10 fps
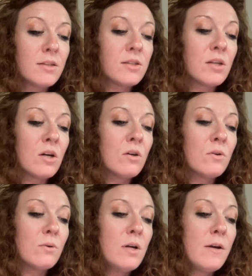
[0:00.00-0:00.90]

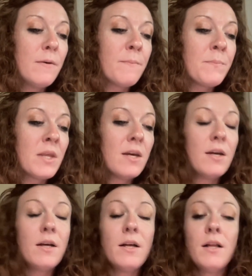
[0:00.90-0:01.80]
So,
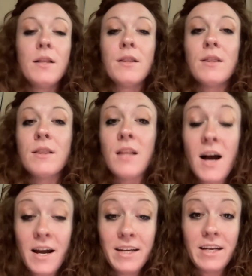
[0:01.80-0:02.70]

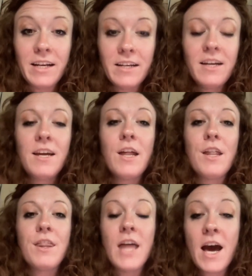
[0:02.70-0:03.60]
lying.
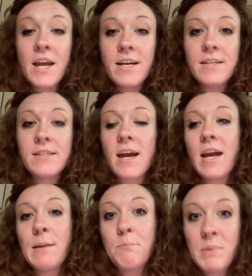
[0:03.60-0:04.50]
That is
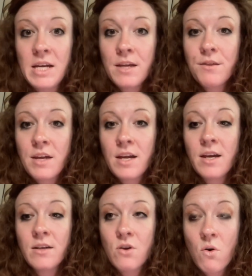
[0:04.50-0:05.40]
a big thing
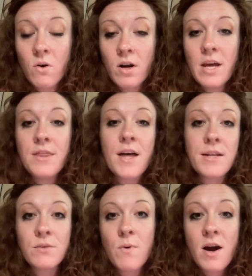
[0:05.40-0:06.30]
in court, and
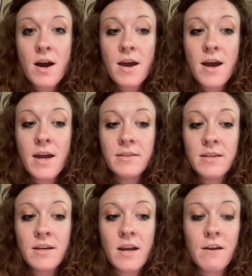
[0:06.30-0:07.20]
that's why I
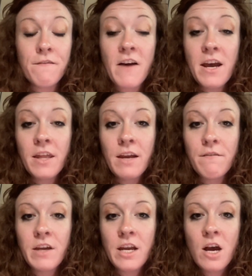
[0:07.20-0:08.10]
did a filing
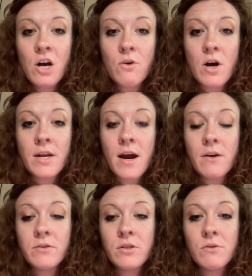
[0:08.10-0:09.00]
video on
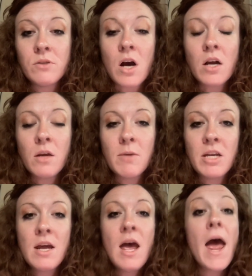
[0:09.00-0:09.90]
how to
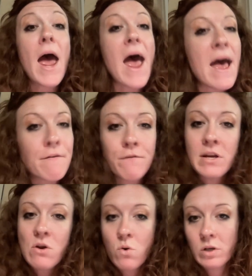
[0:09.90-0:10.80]
document
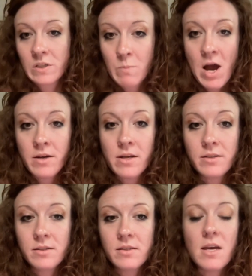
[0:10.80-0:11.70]
every
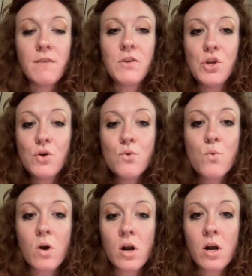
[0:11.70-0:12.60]
correspondence. If
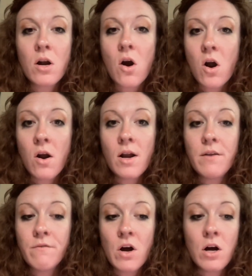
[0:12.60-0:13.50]
you are
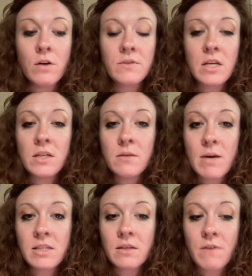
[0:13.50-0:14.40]
involved in a
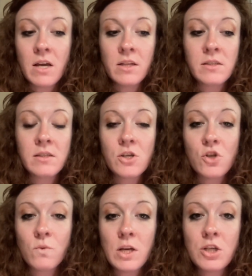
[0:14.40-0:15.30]
domestic violence
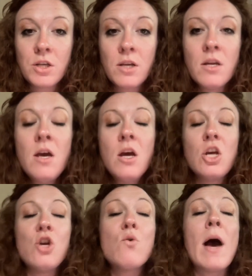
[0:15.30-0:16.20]
situation,
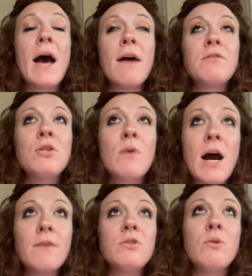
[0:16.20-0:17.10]
you have to
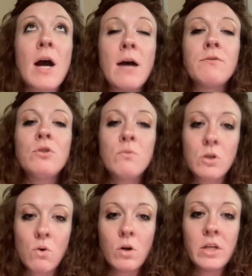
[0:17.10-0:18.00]

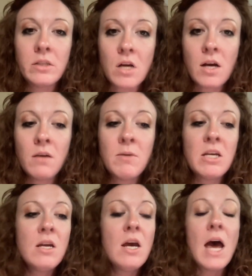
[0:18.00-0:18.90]
record and
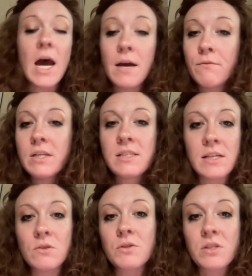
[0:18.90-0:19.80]
document every
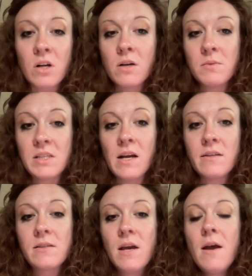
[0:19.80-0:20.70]
single
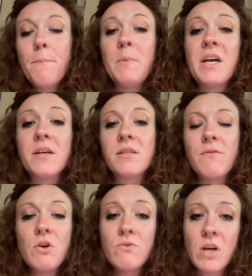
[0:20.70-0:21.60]
circumstance. Because
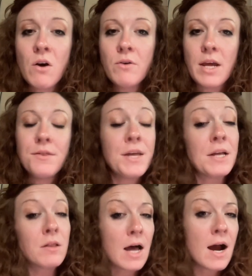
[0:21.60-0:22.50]
if you don't, and
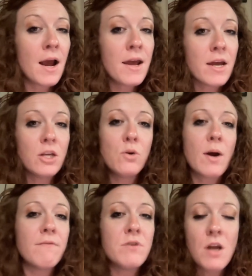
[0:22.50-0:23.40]
they lie, and you
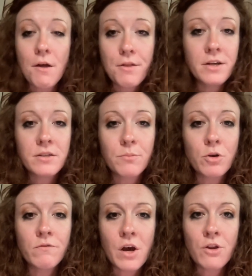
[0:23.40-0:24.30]
have nothing to
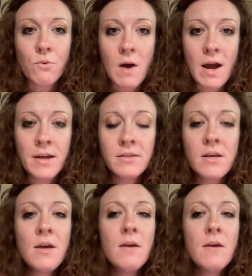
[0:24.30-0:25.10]
prove otherwise,